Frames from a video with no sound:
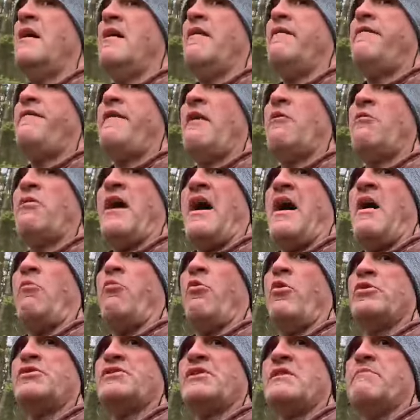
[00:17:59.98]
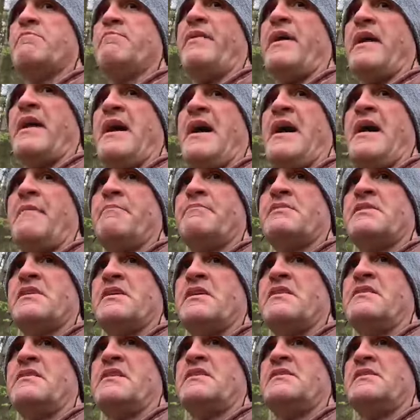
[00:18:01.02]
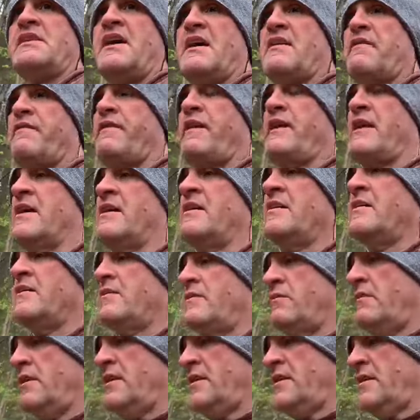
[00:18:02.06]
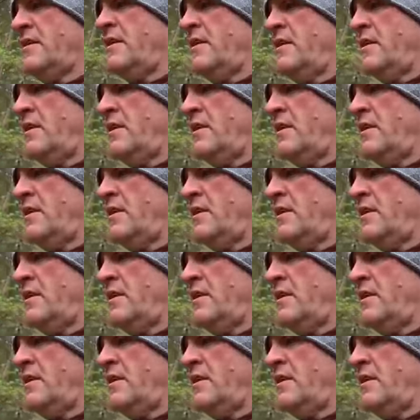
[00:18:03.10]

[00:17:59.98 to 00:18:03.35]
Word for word: felt that I wasn't perhaps deserving, right?